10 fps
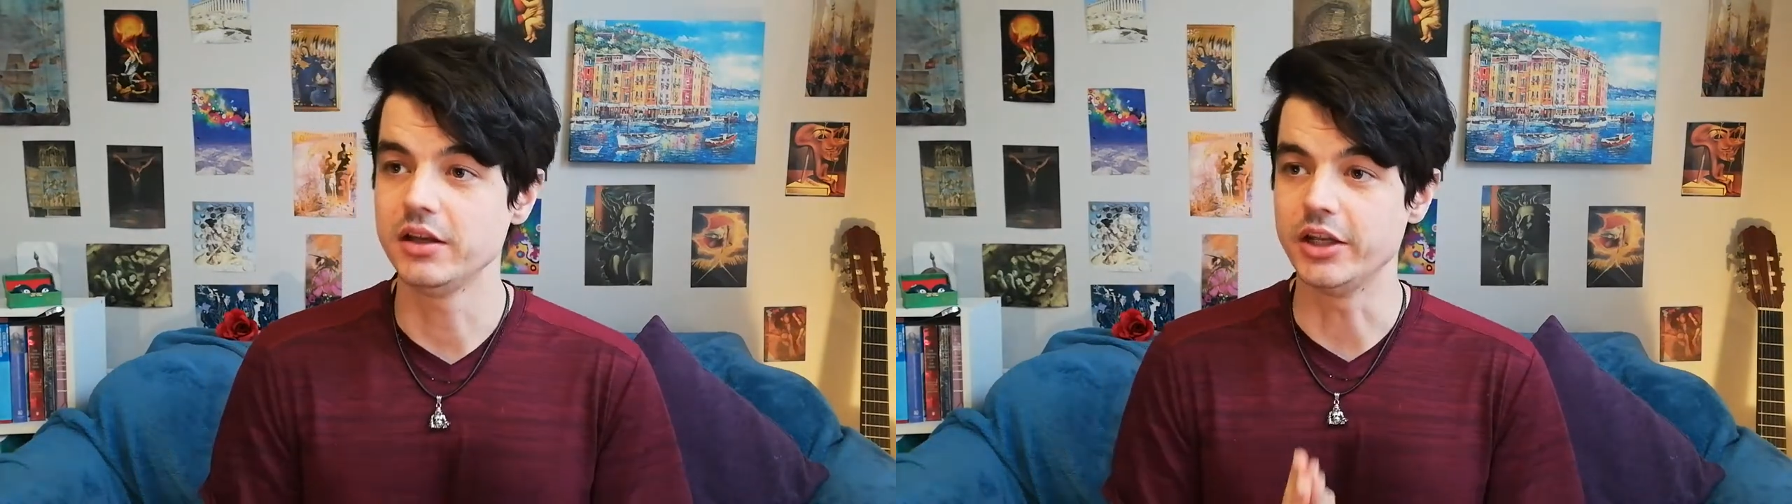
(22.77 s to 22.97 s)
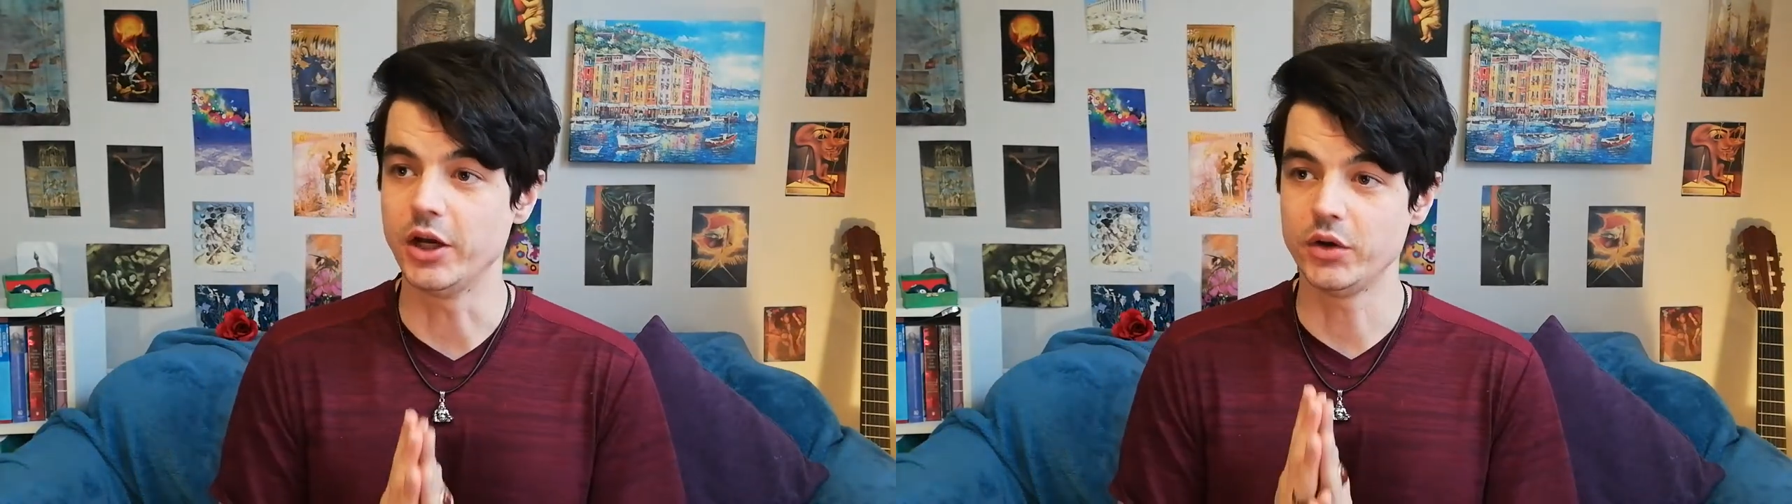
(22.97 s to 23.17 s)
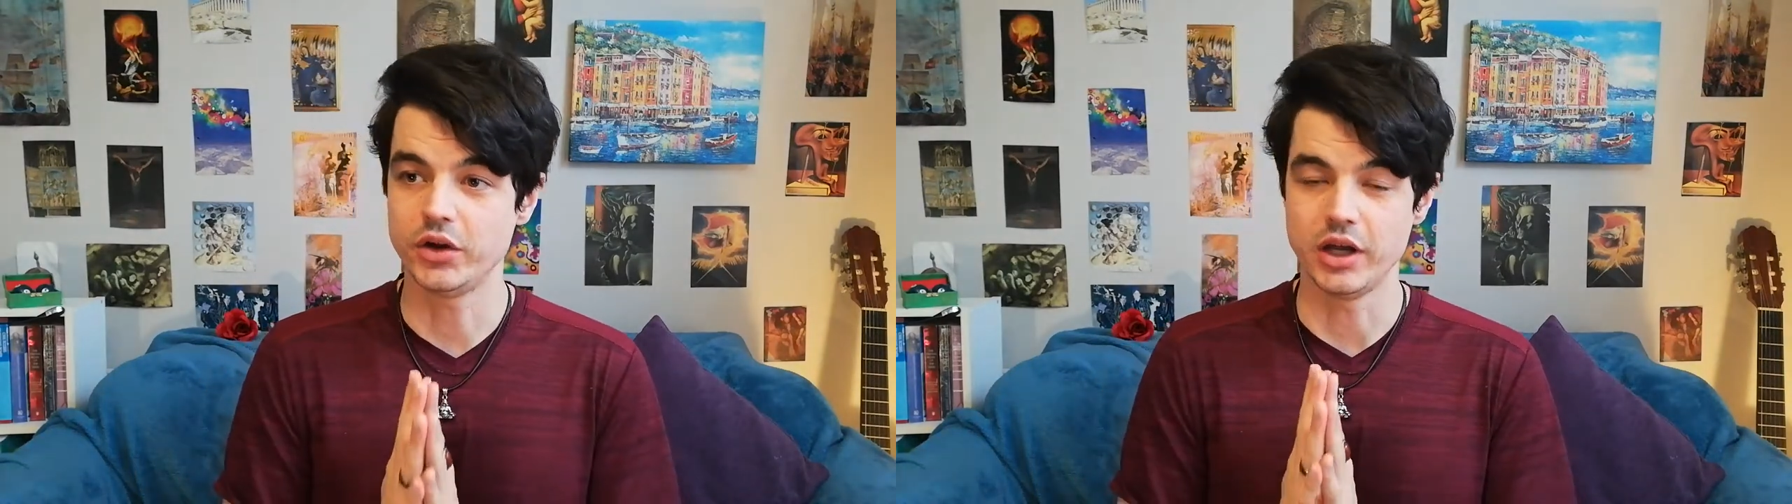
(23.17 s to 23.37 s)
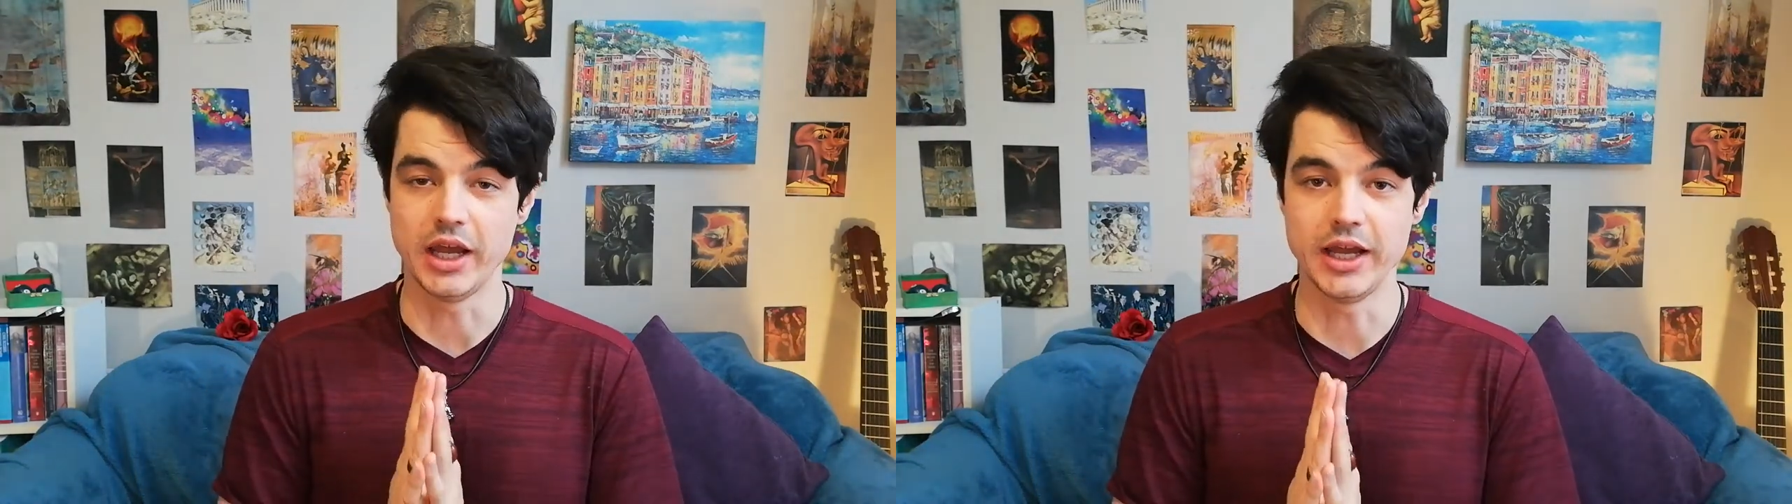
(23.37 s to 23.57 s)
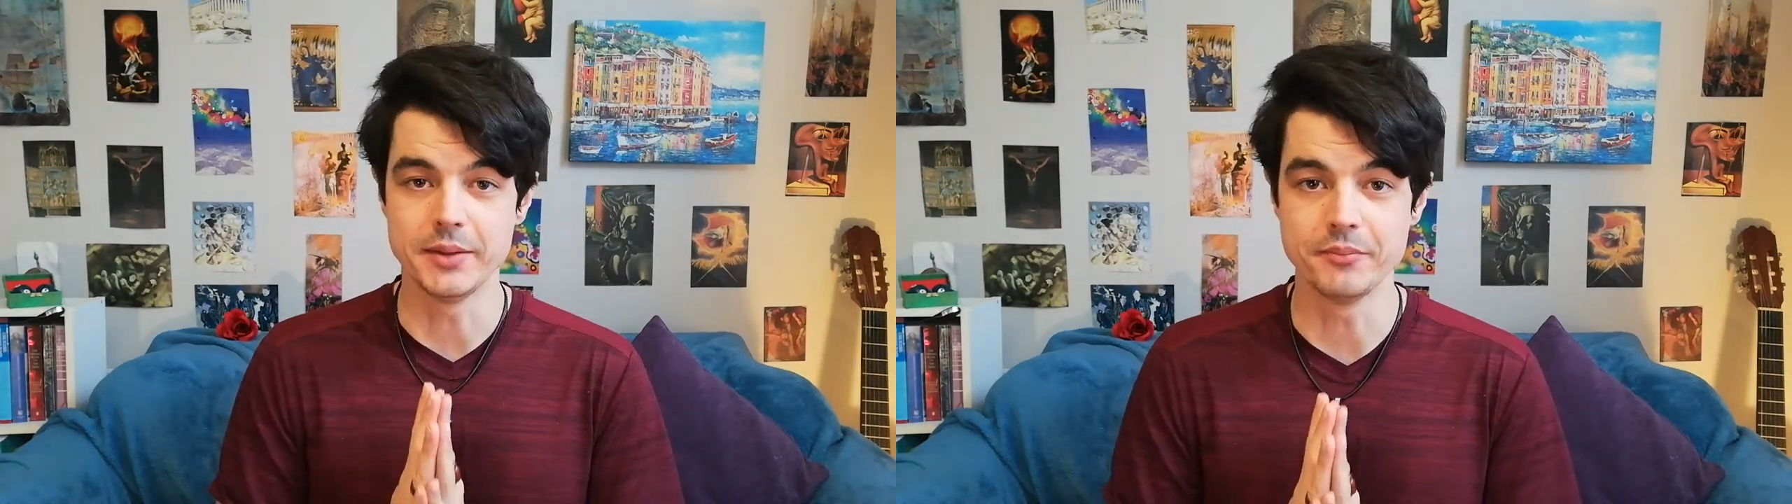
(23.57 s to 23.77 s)
You know,
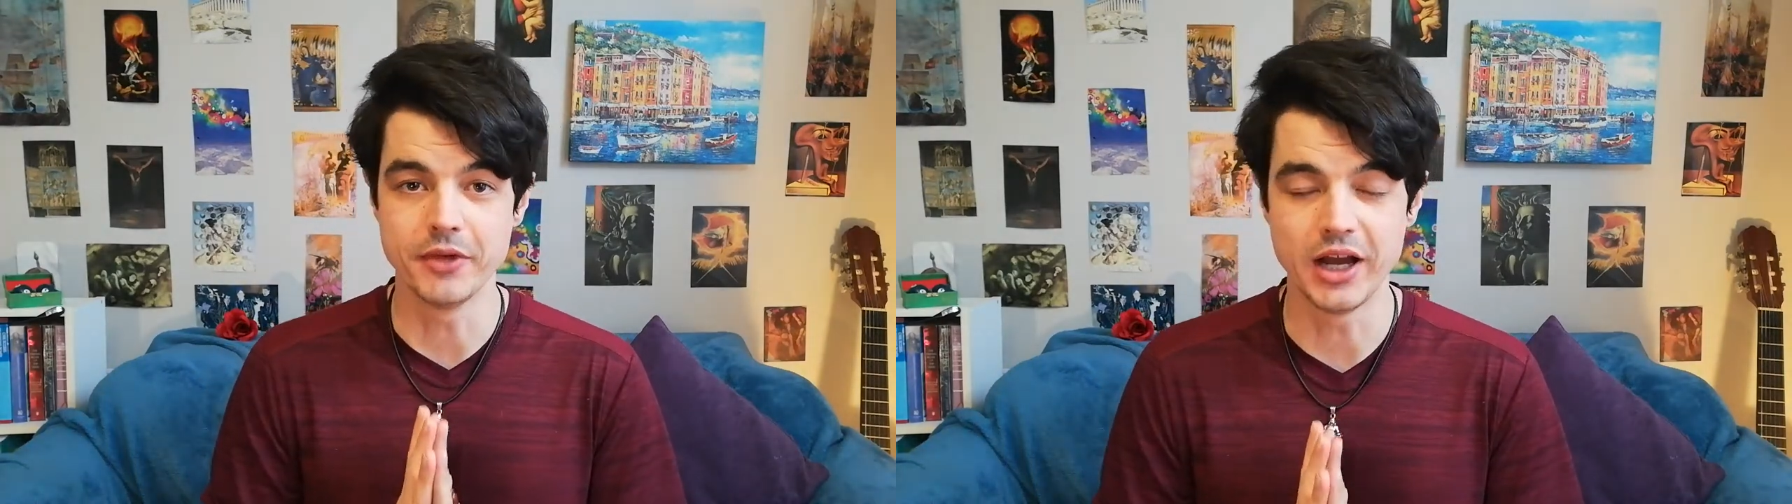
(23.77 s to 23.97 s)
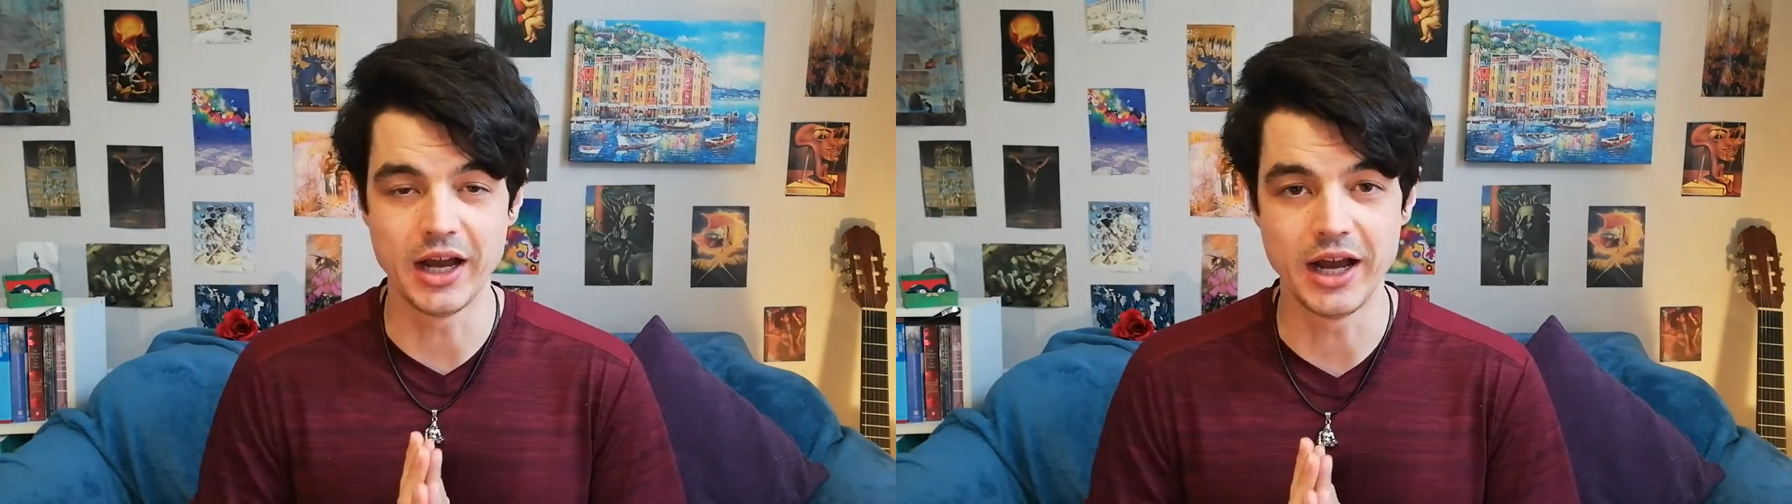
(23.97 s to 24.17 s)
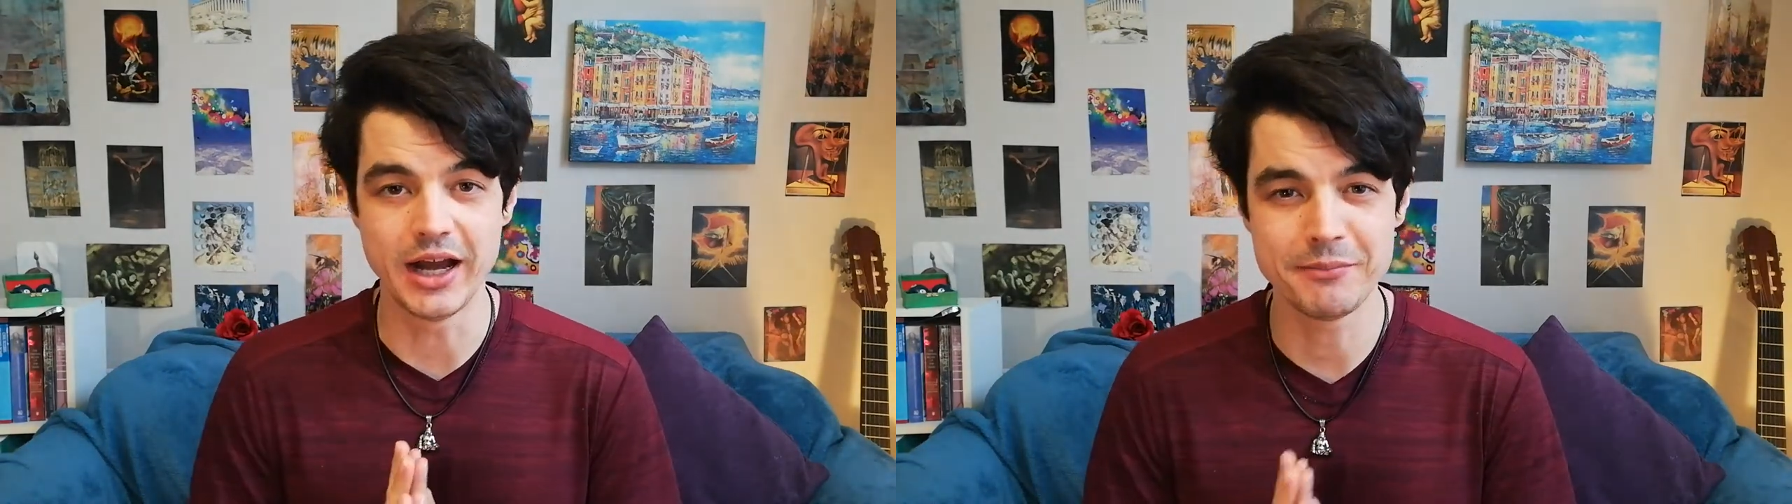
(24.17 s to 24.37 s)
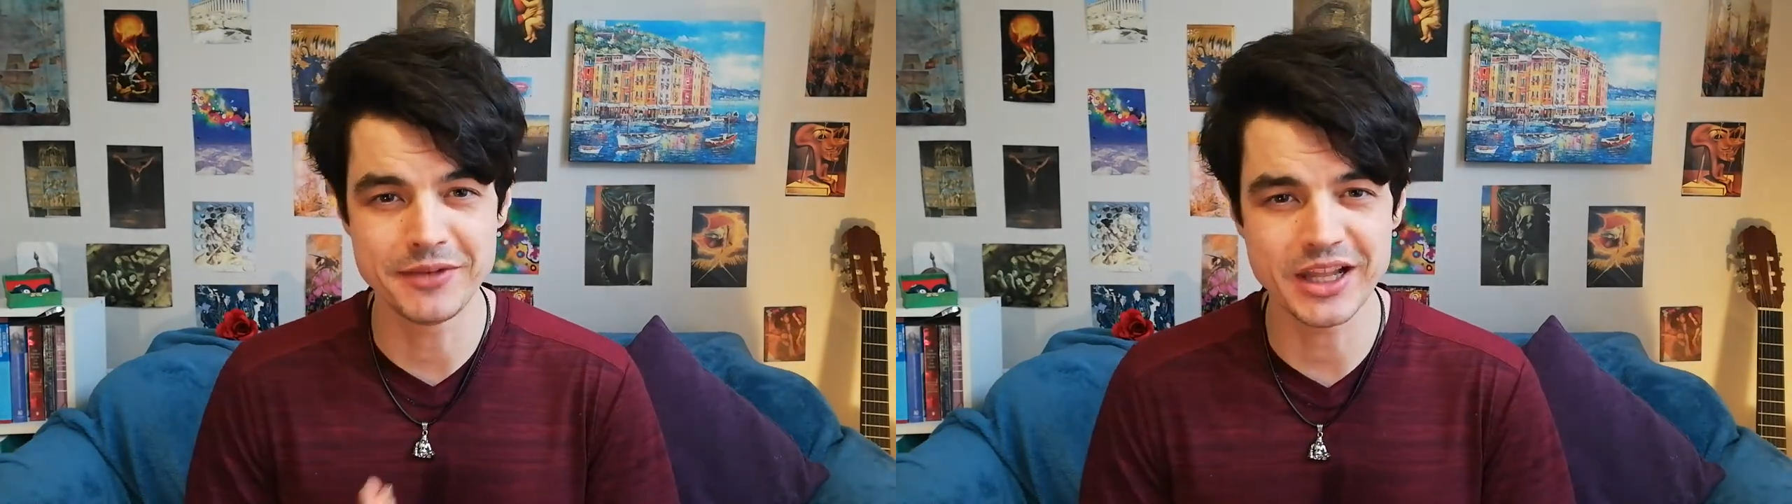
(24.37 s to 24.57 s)
I'm